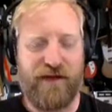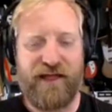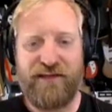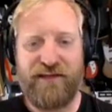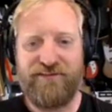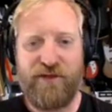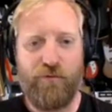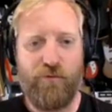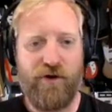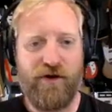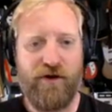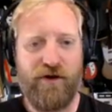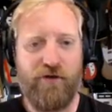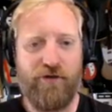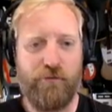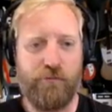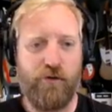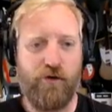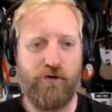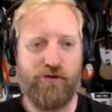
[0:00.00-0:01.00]
I guess they want all
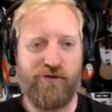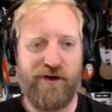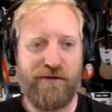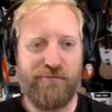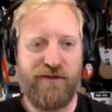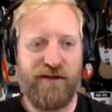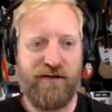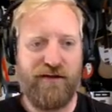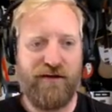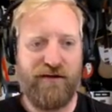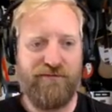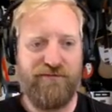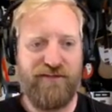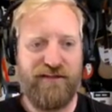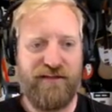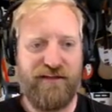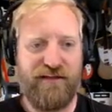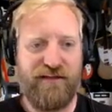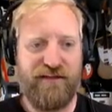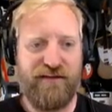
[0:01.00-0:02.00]
the programming of
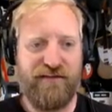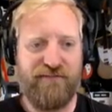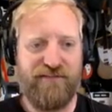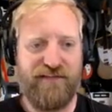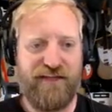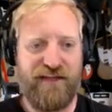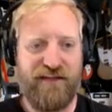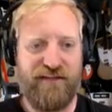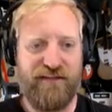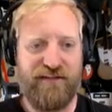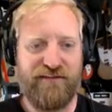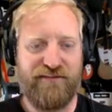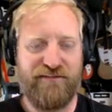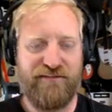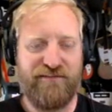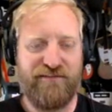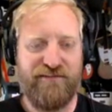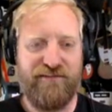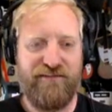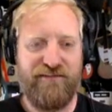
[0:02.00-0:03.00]
the
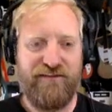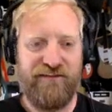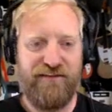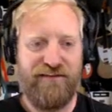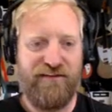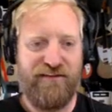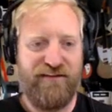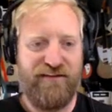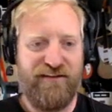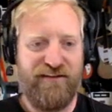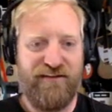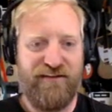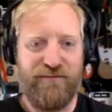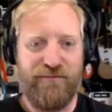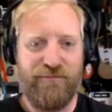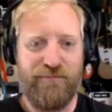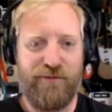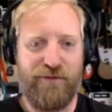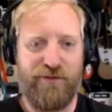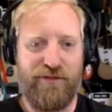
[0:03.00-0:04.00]
Helix,
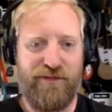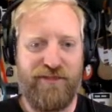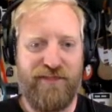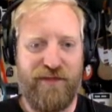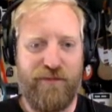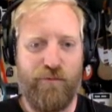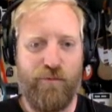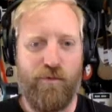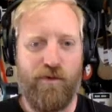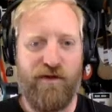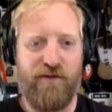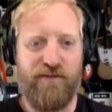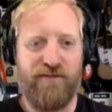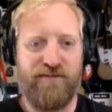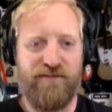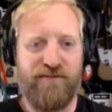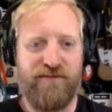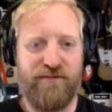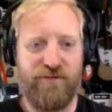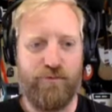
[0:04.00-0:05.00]
but then they want
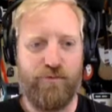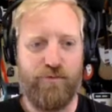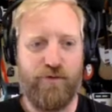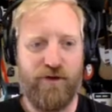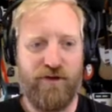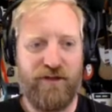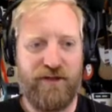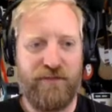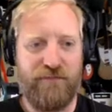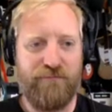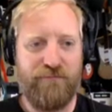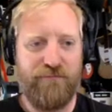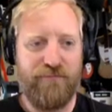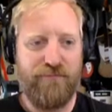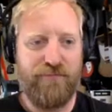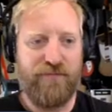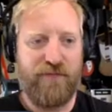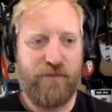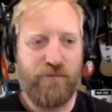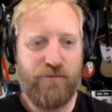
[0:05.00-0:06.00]

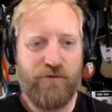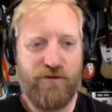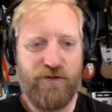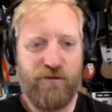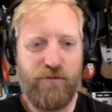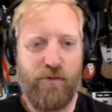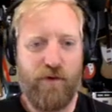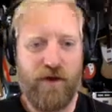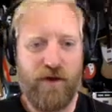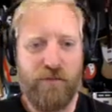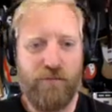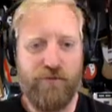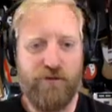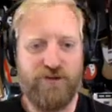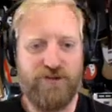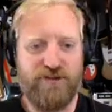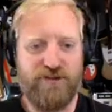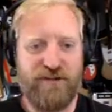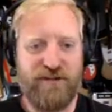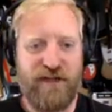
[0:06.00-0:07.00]
they really want to
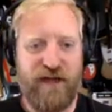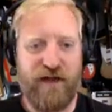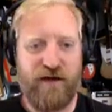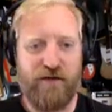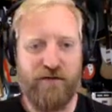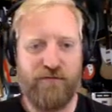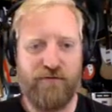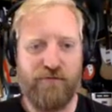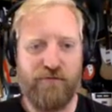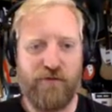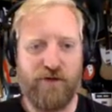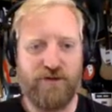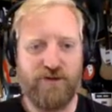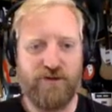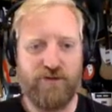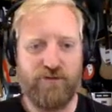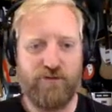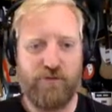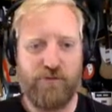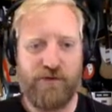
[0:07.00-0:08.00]
push the air of a
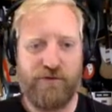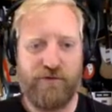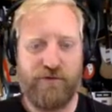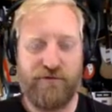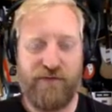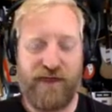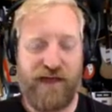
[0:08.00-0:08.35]
Marshall 4x12.